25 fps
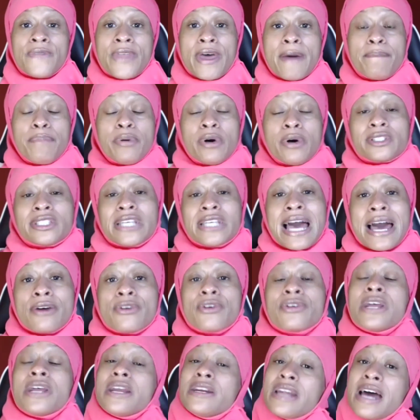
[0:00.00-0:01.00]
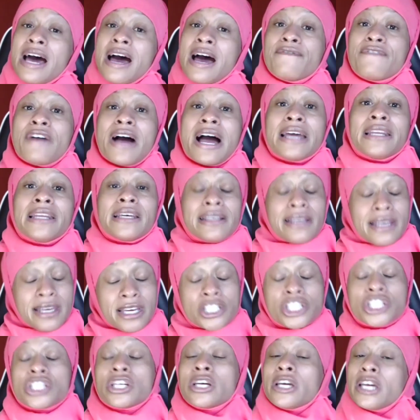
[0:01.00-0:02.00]
that book title that nonviolent
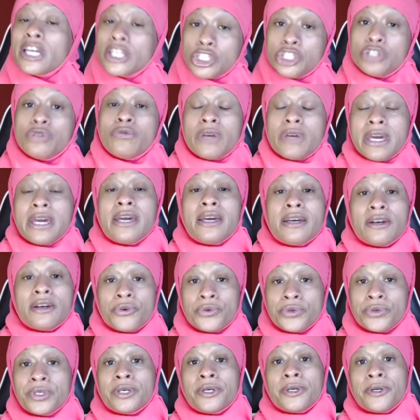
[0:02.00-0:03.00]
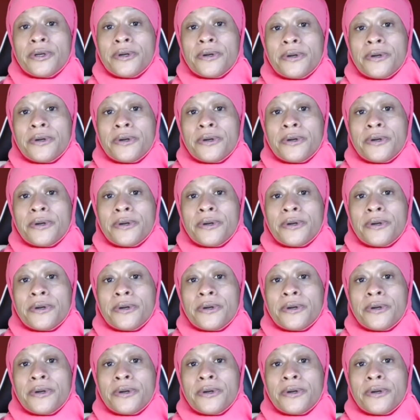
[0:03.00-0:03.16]
issue get you killed